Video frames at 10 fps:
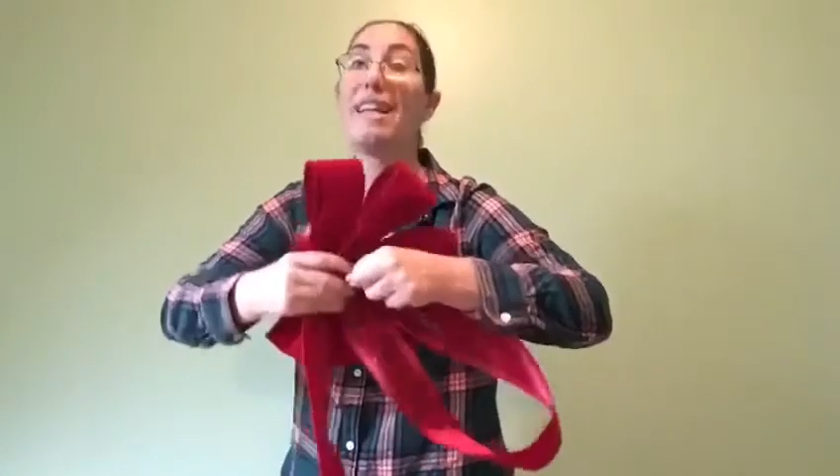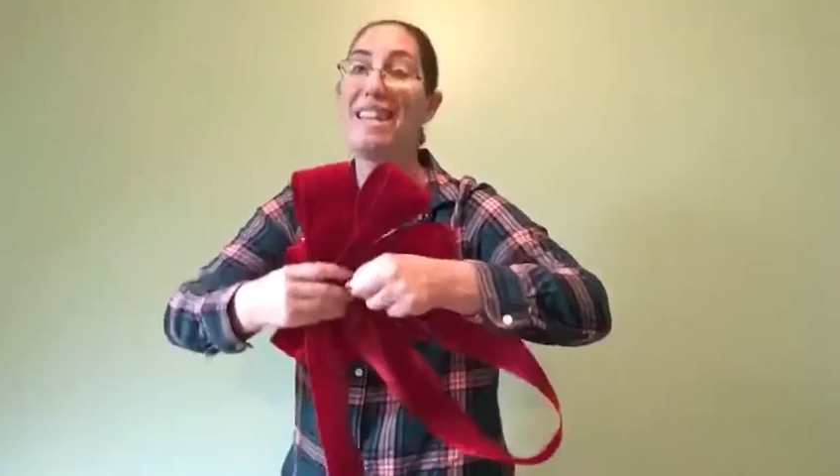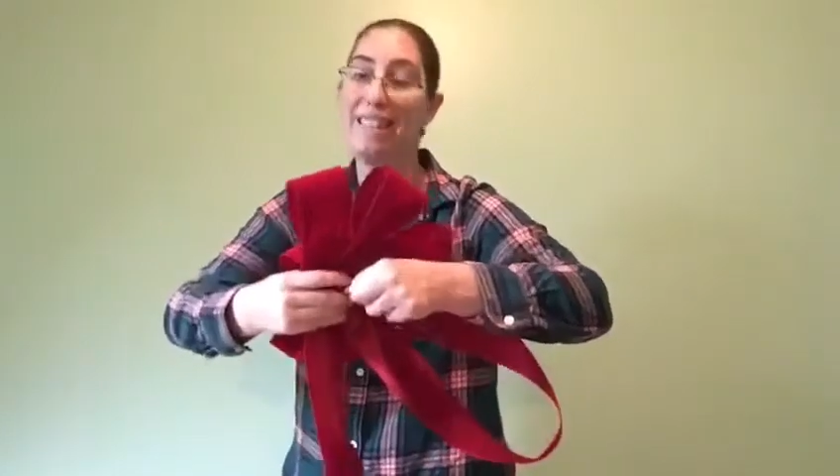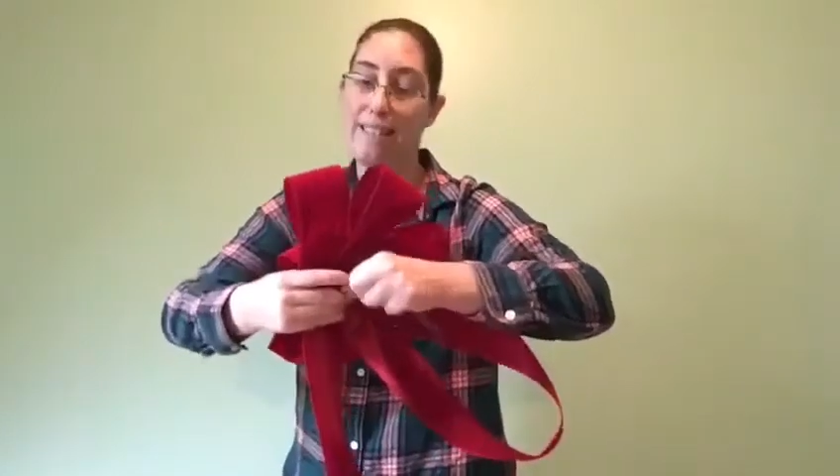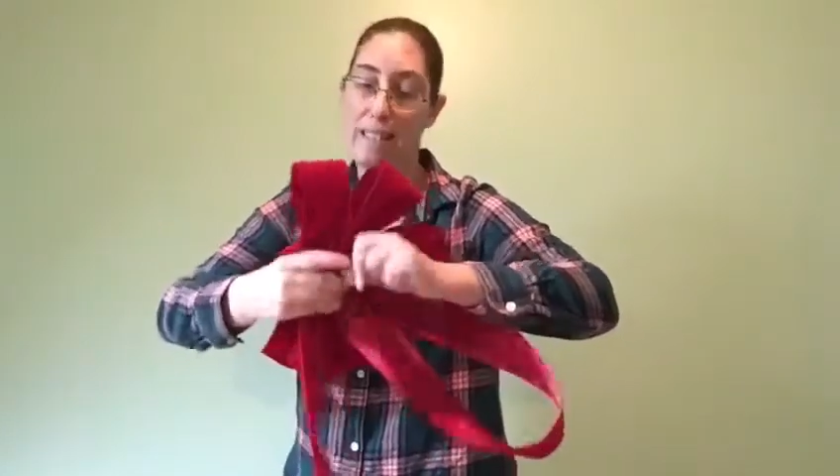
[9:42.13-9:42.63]

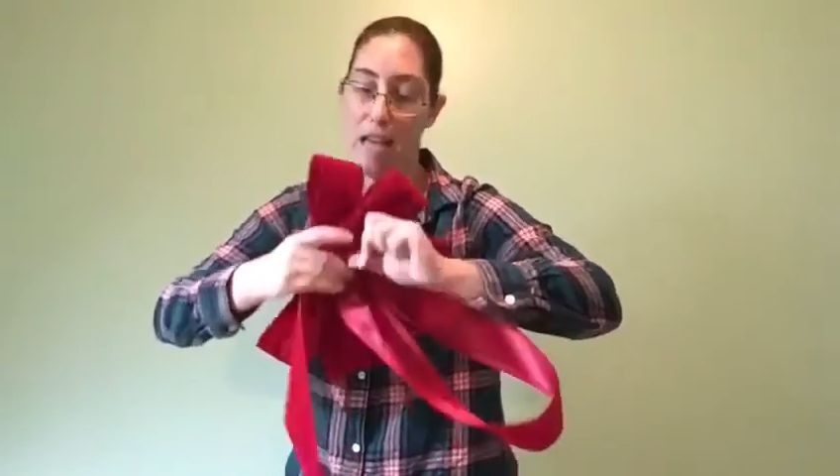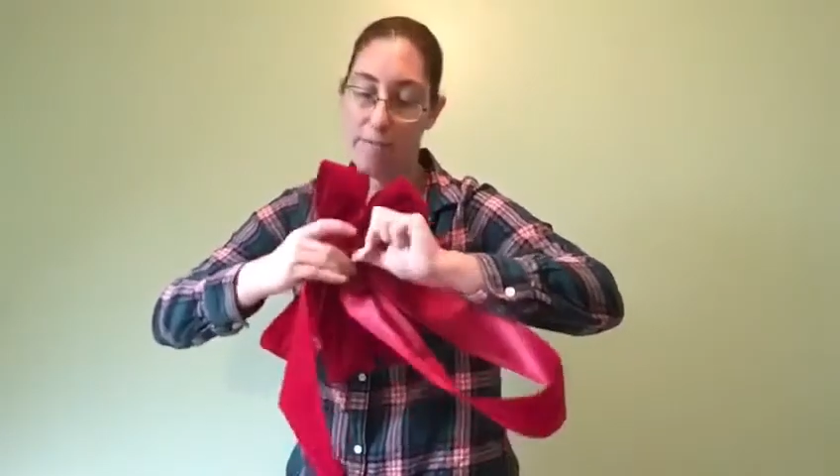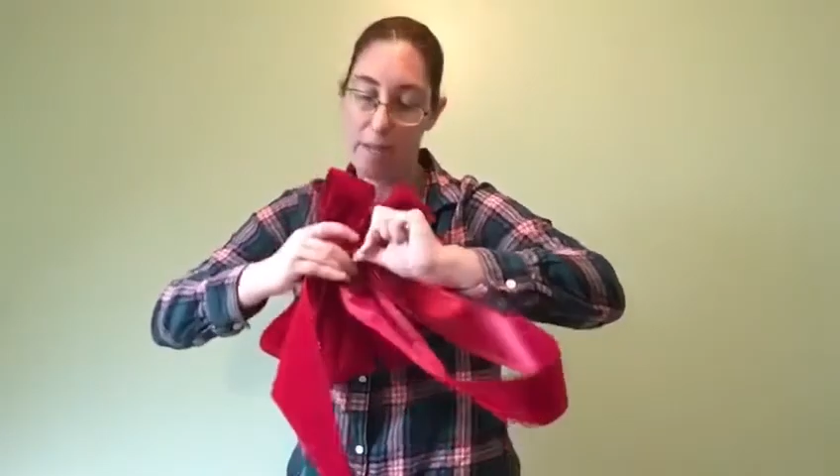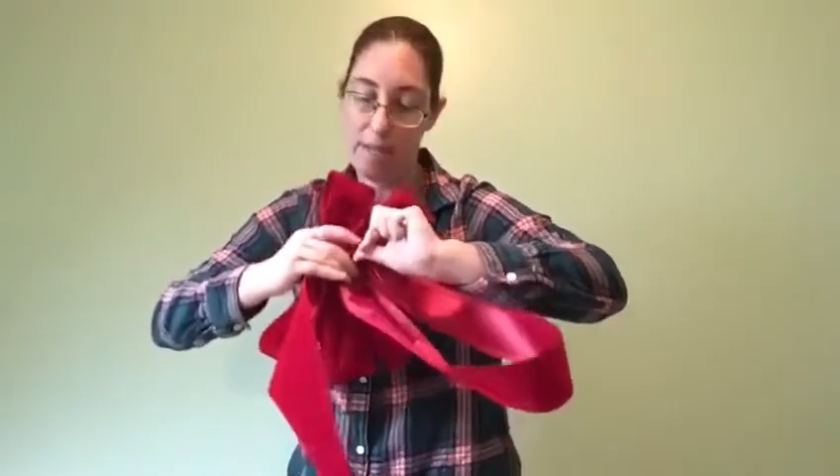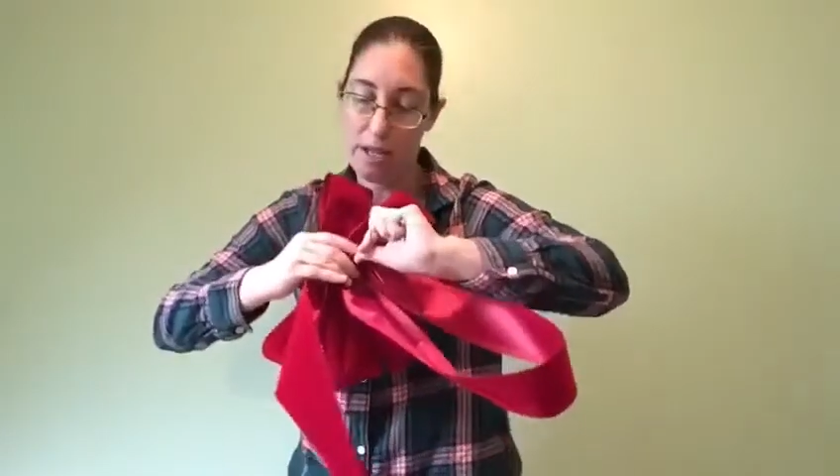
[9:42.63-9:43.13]
inside
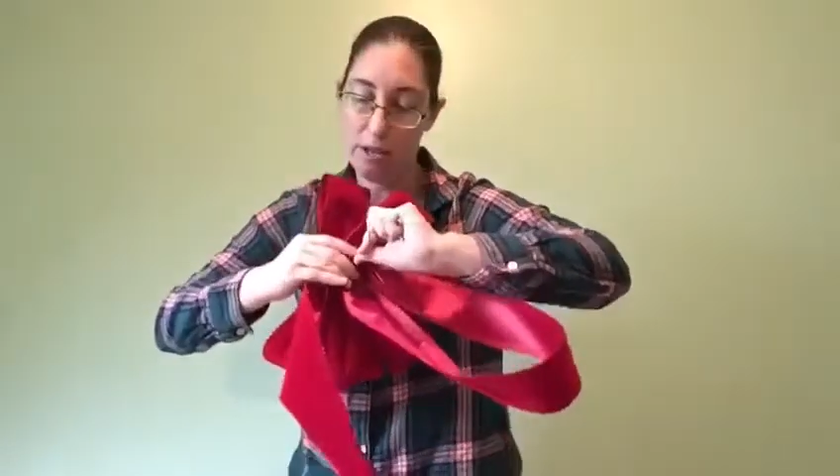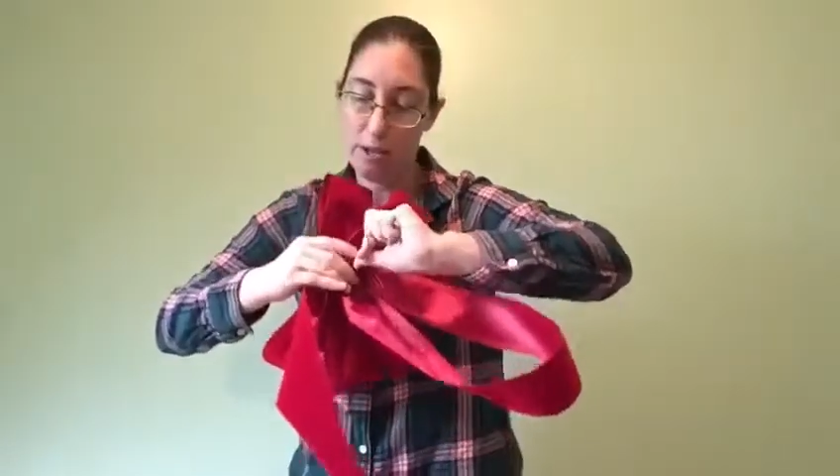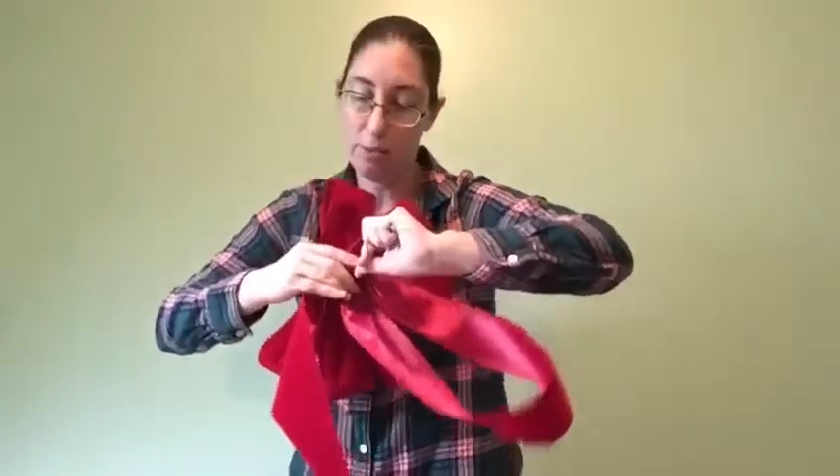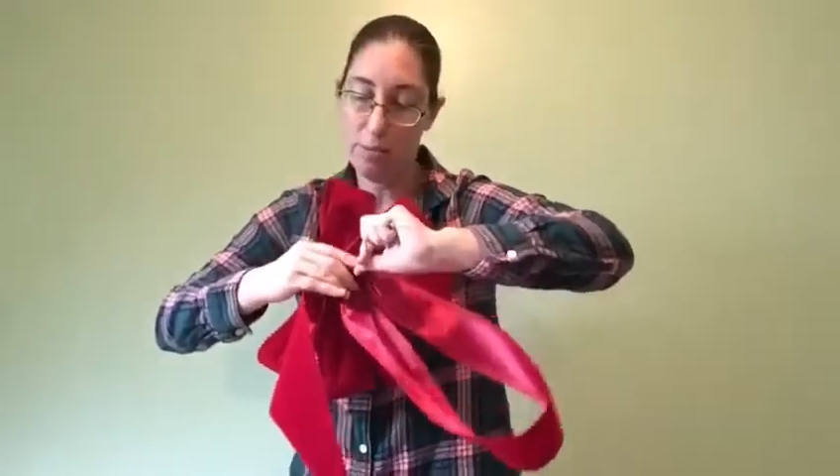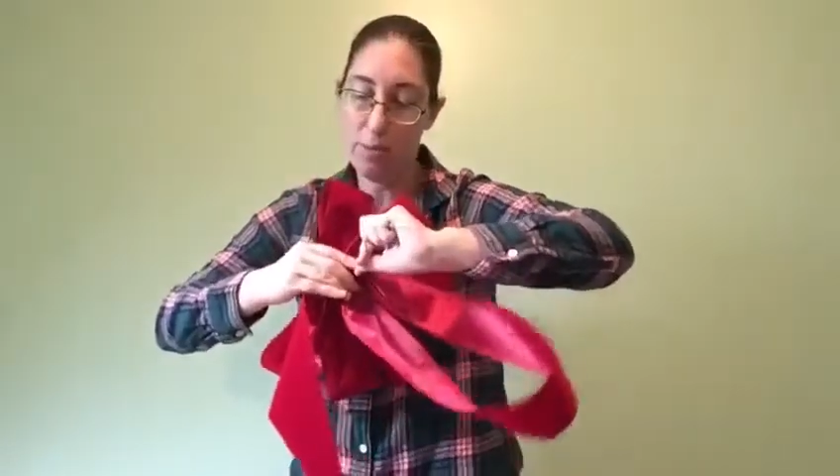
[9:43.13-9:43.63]
of my center
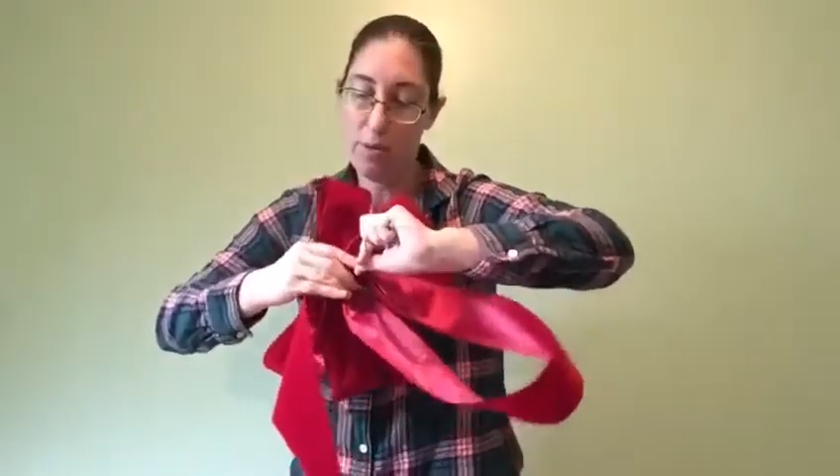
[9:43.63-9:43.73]
loop,